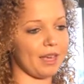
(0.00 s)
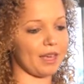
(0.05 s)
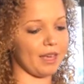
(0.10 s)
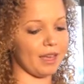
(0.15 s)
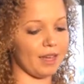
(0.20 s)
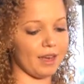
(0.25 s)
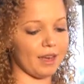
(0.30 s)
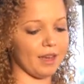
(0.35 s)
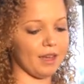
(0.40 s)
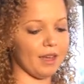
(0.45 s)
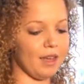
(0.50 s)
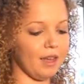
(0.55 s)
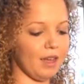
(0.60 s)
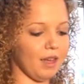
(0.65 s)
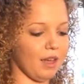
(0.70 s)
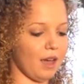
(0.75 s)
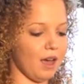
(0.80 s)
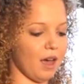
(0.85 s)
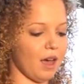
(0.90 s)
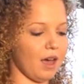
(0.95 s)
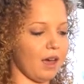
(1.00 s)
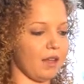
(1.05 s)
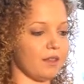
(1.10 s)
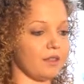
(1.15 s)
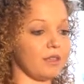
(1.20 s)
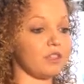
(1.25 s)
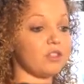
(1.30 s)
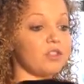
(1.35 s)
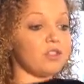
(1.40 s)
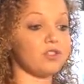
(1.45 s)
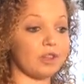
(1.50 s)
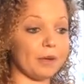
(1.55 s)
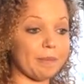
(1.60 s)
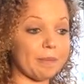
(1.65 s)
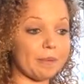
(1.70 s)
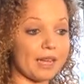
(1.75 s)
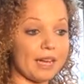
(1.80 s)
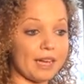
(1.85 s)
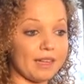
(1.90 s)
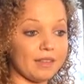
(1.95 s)
in these
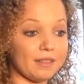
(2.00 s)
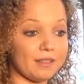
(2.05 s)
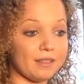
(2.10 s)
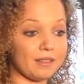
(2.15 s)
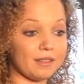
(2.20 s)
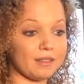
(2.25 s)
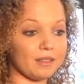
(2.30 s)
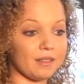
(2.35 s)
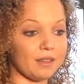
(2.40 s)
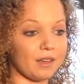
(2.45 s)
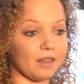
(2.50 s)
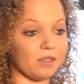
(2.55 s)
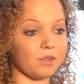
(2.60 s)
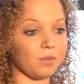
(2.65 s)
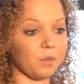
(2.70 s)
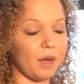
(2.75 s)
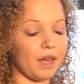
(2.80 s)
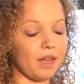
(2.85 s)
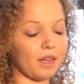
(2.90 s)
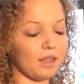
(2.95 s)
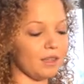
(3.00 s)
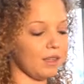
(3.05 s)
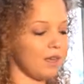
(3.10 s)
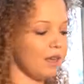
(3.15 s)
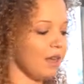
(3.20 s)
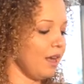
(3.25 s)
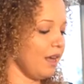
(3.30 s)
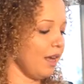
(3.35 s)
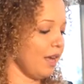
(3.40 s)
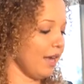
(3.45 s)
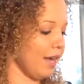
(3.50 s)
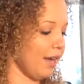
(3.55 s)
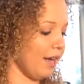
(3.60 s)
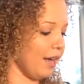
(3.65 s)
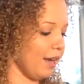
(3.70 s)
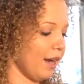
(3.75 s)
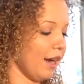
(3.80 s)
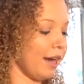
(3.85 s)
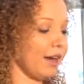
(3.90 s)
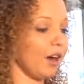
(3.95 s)
strip lights as well.
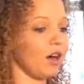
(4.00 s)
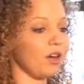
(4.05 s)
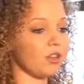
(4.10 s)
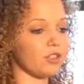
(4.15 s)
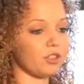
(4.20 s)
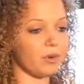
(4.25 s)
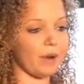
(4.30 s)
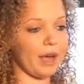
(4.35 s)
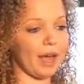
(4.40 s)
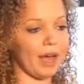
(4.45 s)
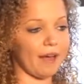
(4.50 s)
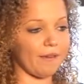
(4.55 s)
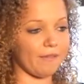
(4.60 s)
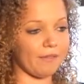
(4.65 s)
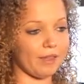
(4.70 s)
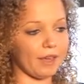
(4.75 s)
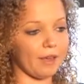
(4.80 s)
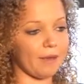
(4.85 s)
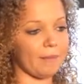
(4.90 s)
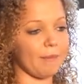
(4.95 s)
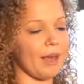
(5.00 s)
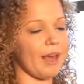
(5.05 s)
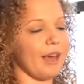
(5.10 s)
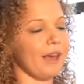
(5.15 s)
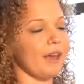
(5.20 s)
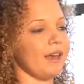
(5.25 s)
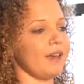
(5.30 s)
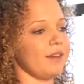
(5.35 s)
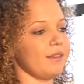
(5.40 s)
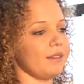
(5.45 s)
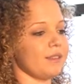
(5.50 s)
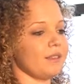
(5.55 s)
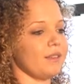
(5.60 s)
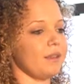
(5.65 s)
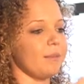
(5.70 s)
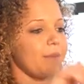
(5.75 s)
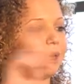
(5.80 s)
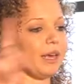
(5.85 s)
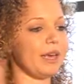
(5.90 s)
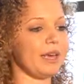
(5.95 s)
And I also have them as
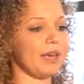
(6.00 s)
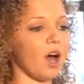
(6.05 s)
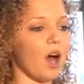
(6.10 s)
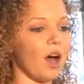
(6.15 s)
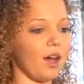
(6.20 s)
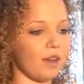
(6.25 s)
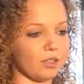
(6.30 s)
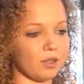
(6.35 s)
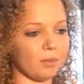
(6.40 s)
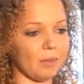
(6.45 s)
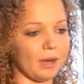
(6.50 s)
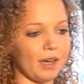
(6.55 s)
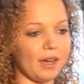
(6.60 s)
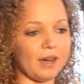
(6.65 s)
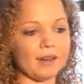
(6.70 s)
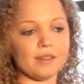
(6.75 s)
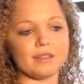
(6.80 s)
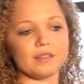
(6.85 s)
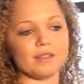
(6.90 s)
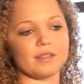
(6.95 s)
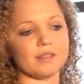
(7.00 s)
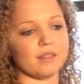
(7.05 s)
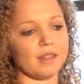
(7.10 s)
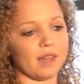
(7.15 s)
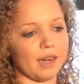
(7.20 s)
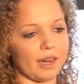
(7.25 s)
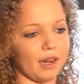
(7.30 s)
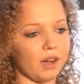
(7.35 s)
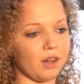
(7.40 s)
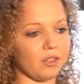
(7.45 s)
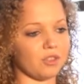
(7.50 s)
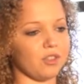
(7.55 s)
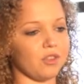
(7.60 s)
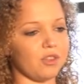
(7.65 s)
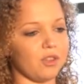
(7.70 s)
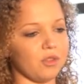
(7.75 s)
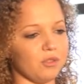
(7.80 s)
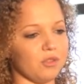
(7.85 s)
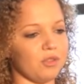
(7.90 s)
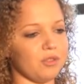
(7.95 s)
the big Octabox that I also
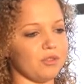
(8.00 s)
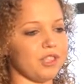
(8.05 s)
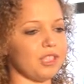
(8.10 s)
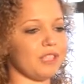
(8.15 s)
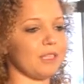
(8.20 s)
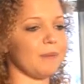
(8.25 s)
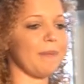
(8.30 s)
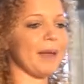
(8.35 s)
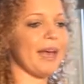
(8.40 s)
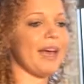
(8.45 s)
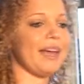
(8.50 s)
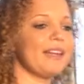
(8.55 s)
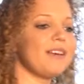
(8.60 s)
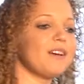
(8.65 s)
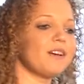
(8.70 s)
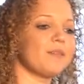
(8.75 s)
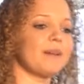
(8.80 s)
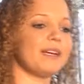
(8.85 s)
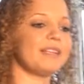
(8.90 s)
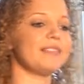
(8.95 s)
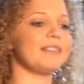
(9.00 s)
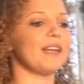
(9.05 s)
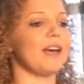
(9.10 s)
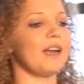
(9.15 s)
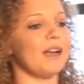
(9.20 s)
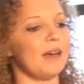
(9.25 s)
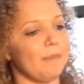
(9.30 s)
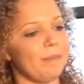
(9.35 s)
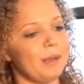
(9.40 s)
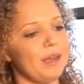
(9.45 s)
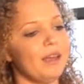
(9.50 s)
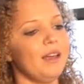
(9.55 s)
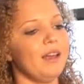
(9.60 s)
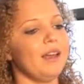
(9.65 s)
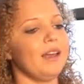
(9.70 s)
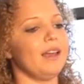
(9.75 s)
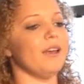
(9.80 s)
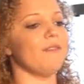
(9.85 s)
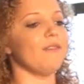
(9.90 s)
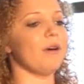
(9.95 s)
use. So just depending on my setup,
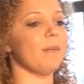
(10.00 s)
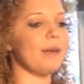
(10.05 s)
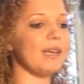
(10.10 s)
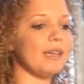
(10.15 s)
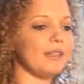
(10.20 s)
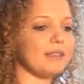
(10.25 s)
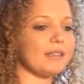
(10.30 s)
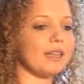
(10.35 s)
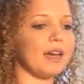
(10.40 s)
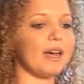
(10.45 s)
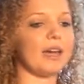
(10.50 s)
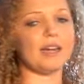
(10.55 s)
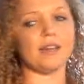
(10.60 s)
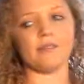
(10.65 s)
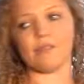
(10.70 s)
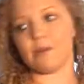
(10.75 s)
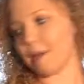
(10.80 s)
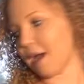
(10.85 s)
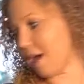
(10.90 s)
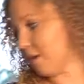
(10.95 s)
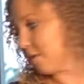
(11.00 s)
if I'm inside, if I'm